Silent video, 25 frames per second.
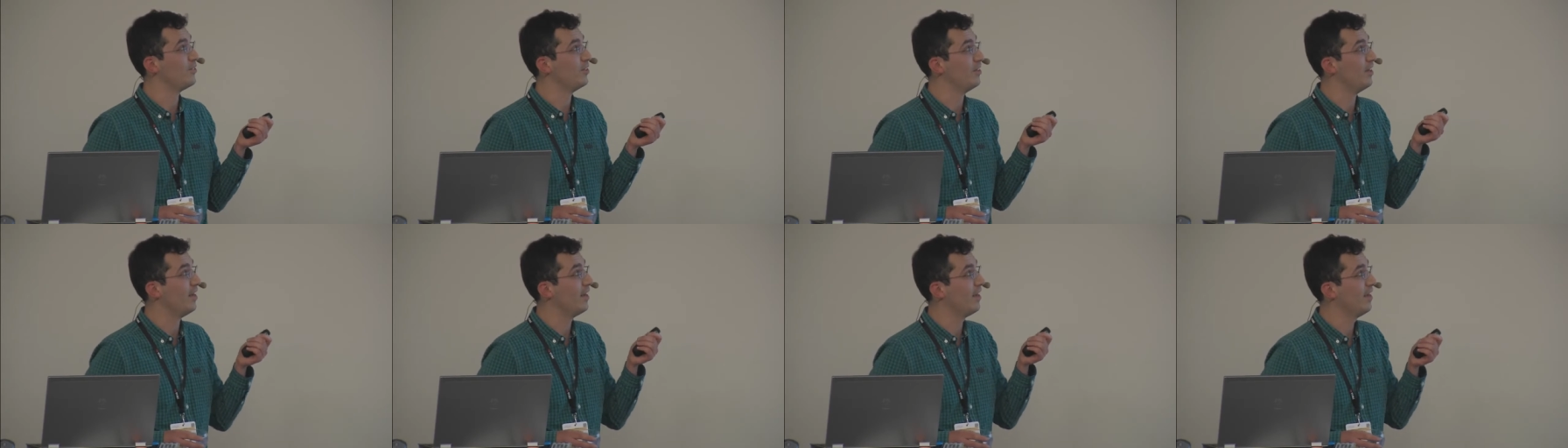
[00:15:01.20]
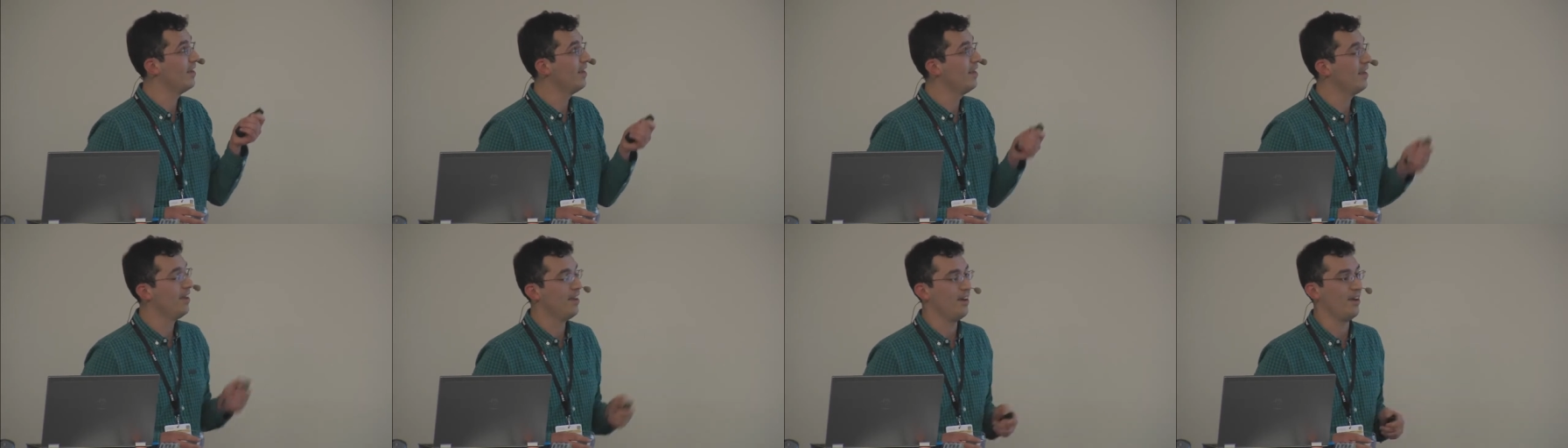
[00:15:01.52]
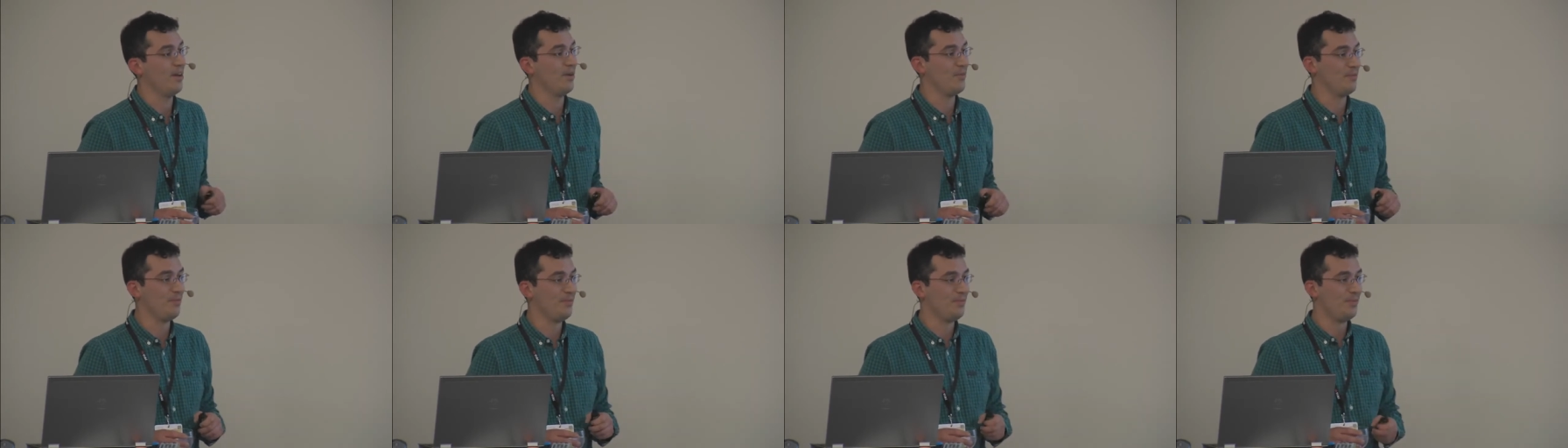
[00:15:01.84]
today
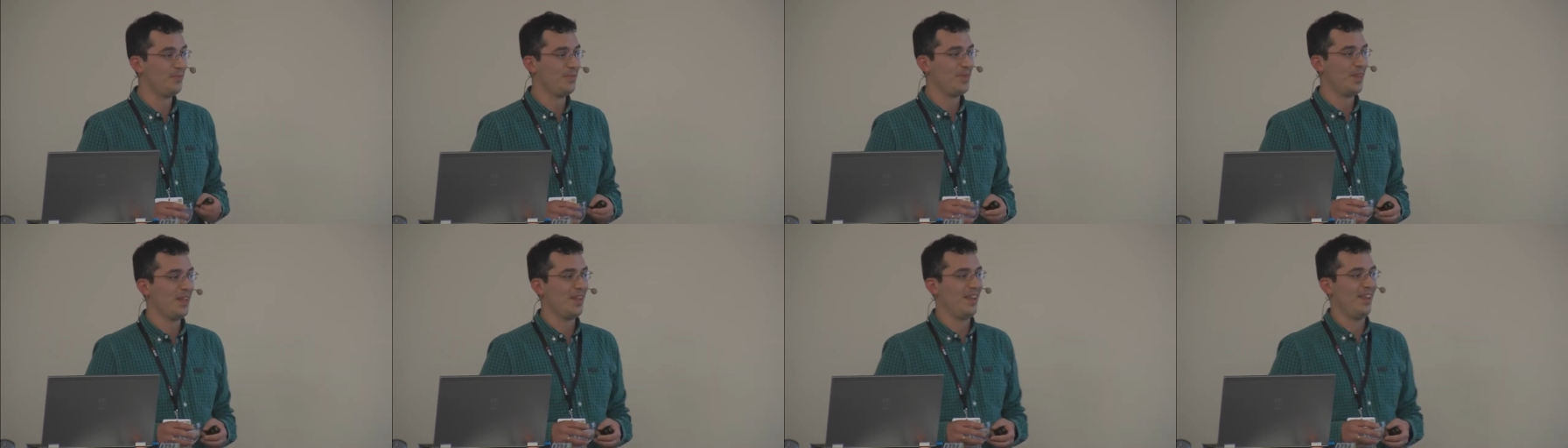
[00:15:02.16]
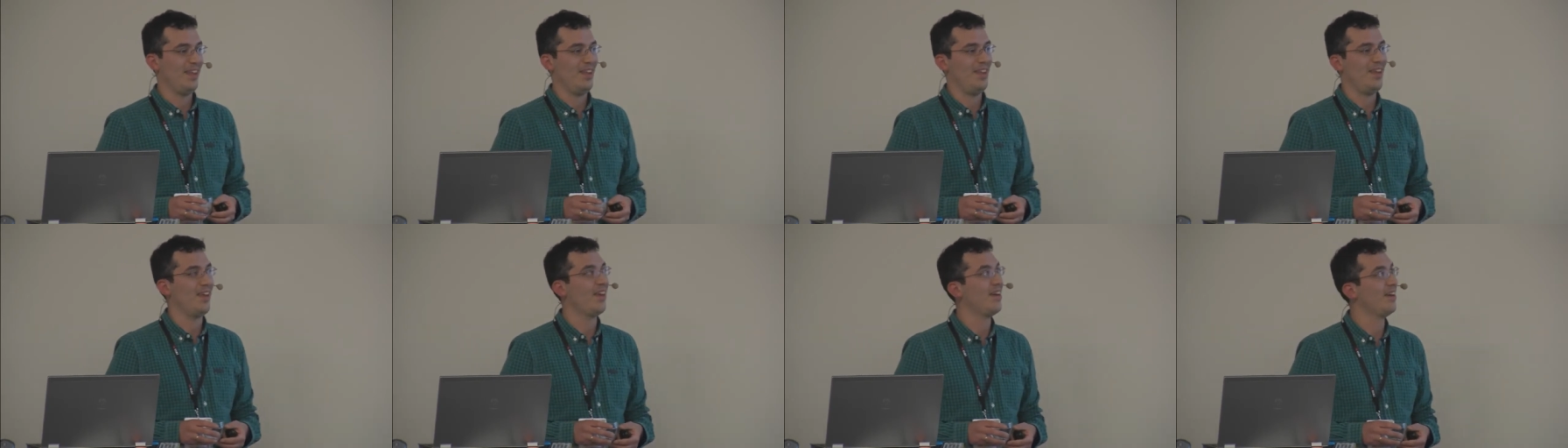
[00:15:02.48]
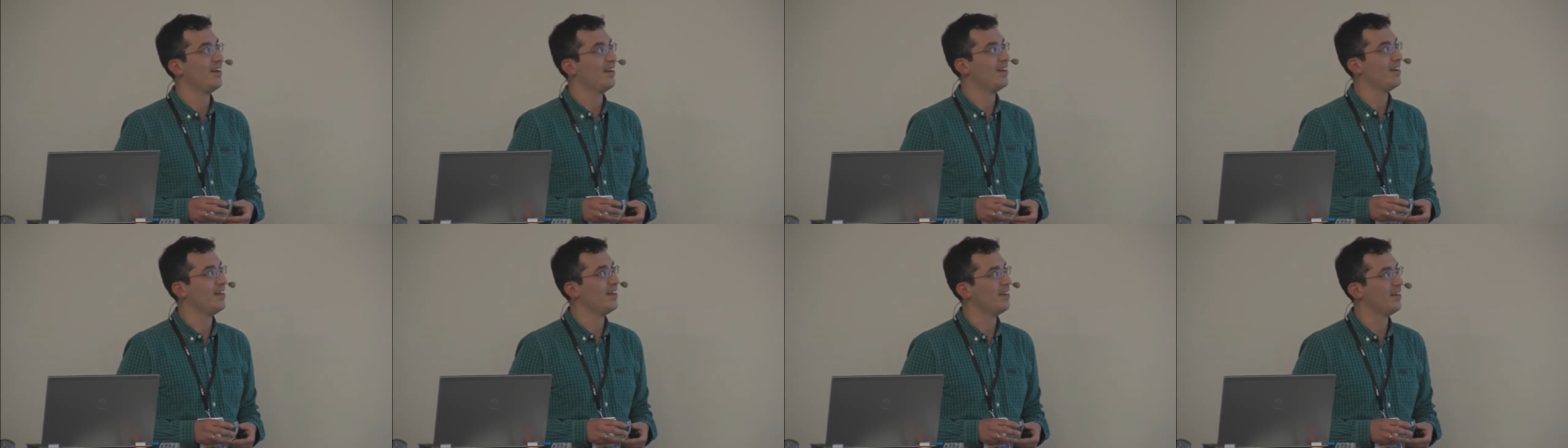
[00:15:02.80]
um,
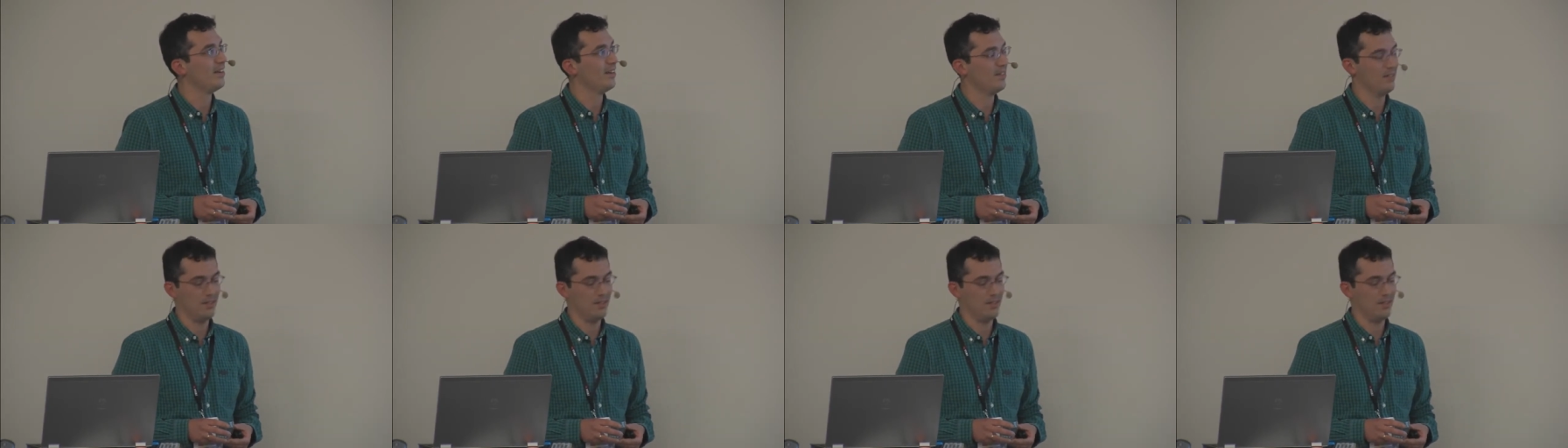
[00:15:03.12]
uh,